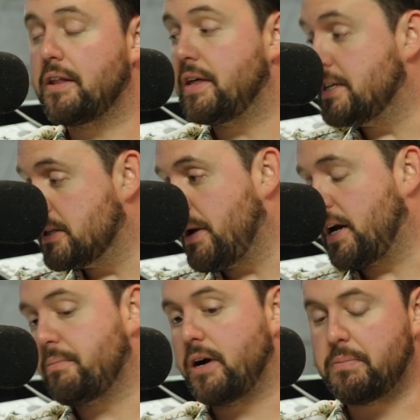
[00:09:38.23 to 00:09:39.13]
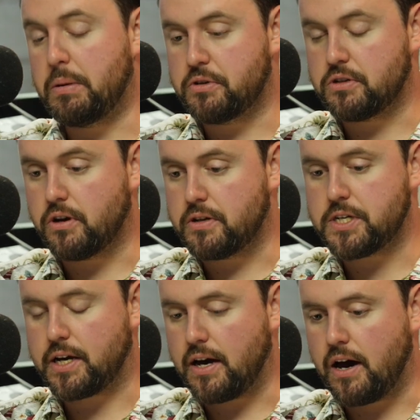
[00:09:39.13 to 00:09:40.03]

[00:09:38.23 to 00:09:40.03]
And there is a Backer Buddy people should go and check